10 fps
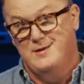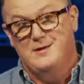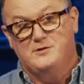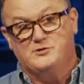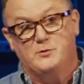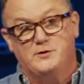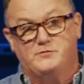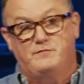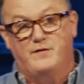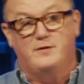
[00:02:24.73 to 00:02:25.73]
So it's
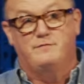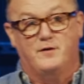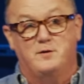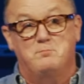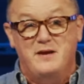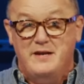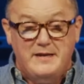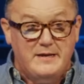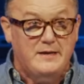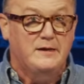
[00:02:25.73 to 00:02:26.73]
very, very
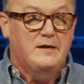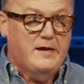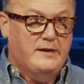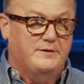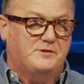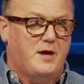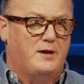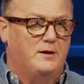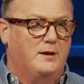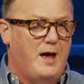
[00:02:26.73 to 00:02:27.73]
meaty, and it's got a
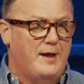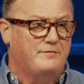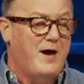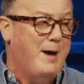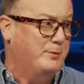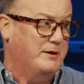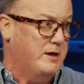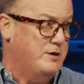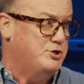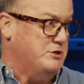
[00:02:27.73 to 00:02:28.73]
lot of
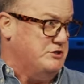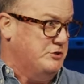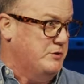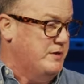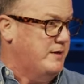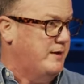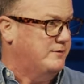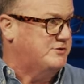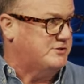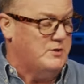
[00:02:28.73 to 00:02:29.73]
application to it. And
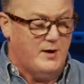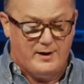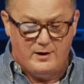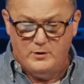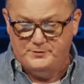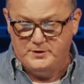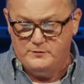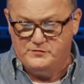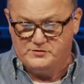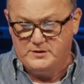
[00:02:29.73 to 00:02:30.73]
so I hope that
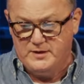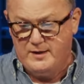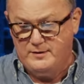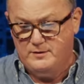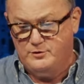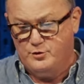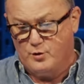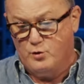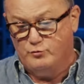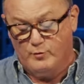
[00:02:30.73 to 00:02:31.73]
you've seen that in your
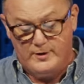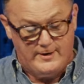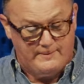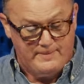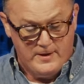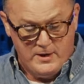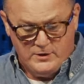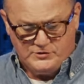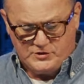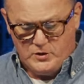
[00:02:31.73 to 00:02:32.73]
own reading.
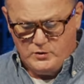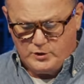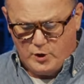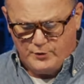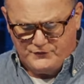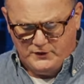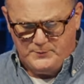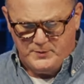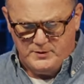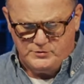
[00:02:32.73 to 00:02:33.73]
So go to
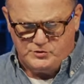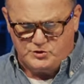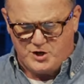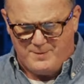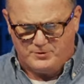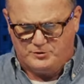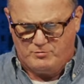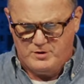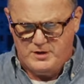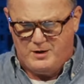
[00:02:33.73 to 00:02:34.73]
Philippians chapter
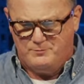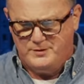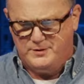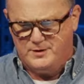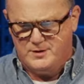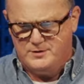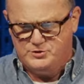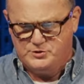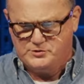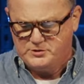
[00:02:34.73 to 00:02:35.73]
3. I'll be there in
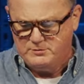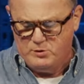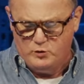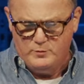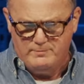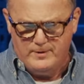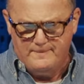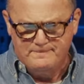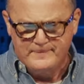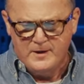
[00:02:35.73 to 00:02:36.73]
just a moment.
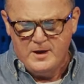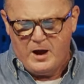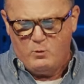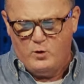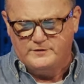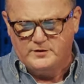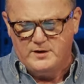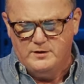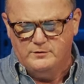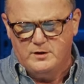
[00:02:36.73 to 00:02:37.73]
But I want to
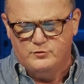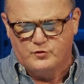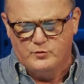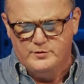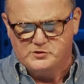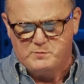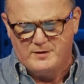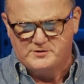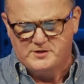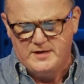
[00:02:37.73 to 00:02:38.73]
intro this by
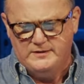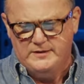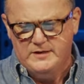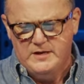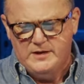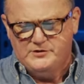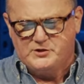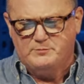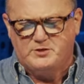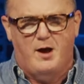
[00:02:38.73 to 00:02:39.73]
saying that
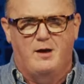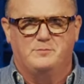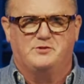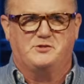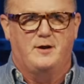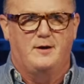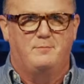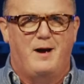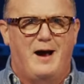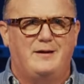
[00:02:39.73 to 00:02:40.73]
sometimes
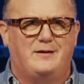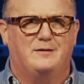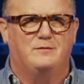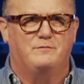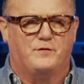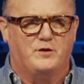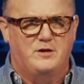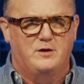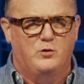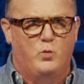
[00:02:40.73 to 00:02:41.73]
I can
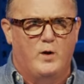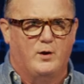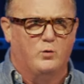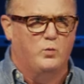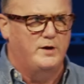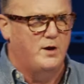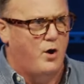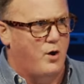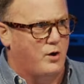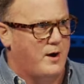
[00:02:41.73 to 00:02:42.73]
forget where we
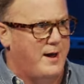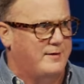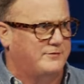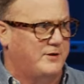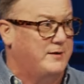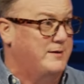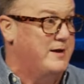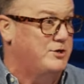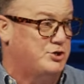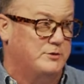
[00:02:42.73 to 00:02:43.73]
are as a
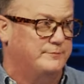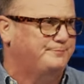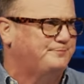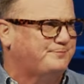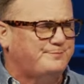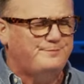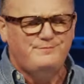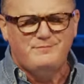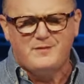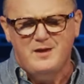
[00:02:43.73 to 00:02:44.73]
nation.
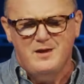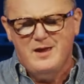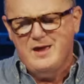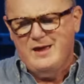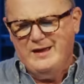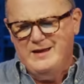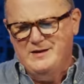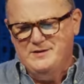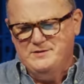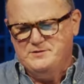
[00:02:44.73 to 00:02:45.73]

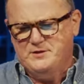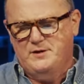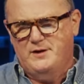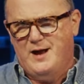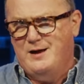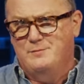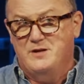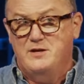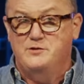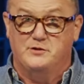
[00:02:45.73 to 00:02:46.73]
And I'm
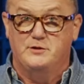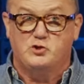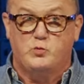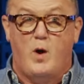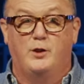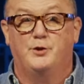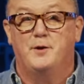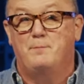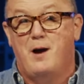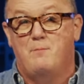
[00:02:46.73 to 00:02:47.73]
easily swallowed
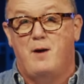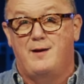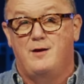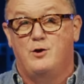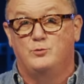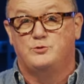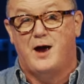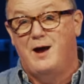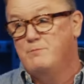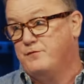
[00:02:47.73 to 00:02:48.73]
up by my own
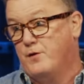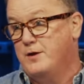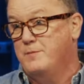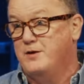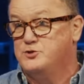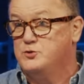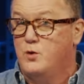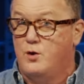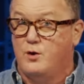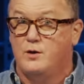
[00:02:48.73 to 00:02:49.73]
time frame, as you
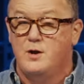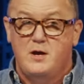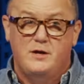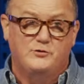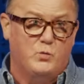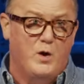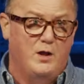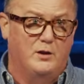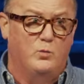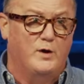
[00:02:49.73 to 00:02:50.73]
are as
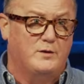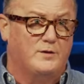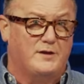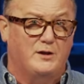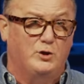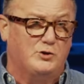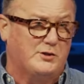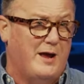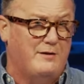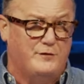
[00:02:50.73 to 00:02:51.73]
well, and what that looks
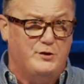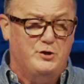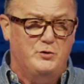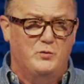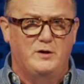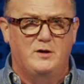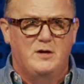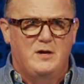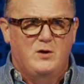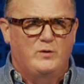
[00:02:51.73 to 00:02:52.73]
like for you.
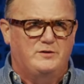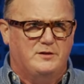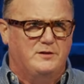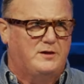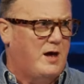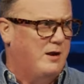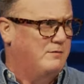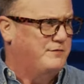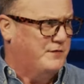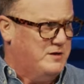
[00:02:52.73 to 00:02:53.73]
We tend to kind
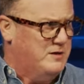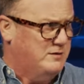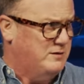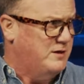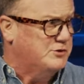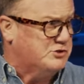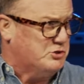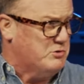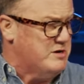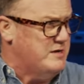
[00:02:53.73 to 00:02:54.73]
of forget
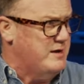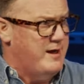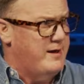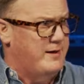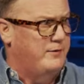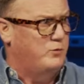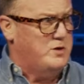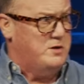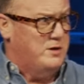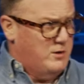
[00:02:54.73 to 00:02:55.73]
history, and
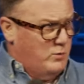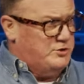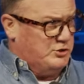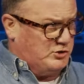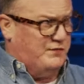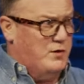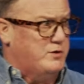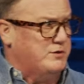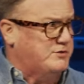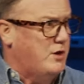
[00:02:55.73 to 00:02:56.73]
we just
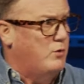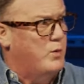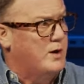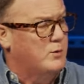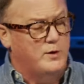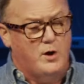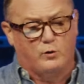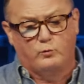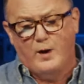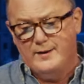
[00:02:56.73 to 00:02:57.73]
focus on where we are
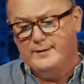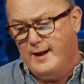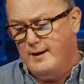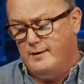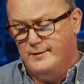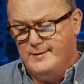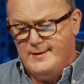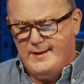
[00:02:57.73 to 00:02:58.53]
right now.